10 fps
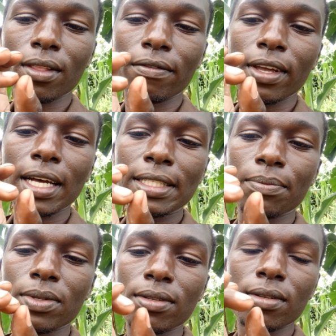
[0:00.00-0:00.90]

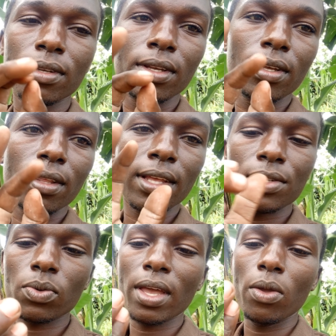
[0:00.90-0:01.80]
fingertips.
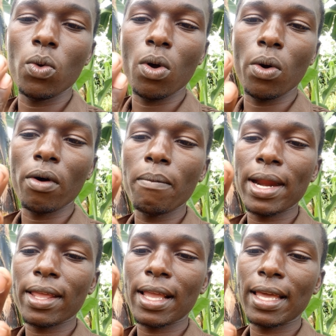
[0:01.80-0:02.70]
That's where you
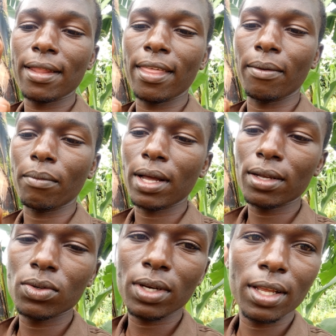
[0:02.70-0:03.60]
normally get them.
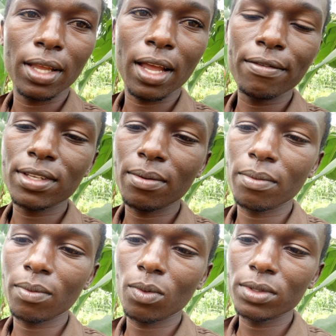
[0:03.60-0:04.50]
Actually, I have
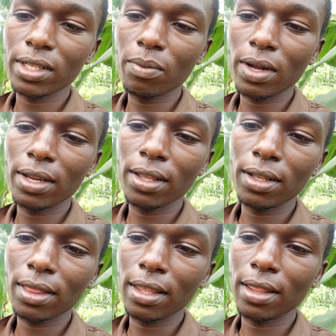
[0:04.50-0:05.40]
some someone
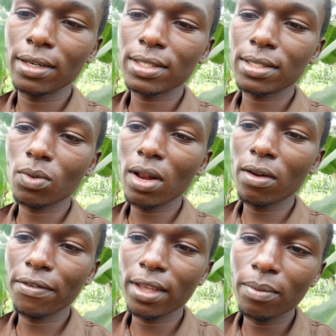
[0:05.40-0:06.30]
here. There's one
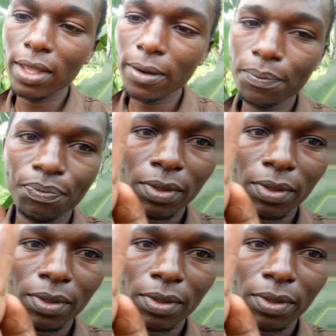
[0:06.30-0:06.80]
of them here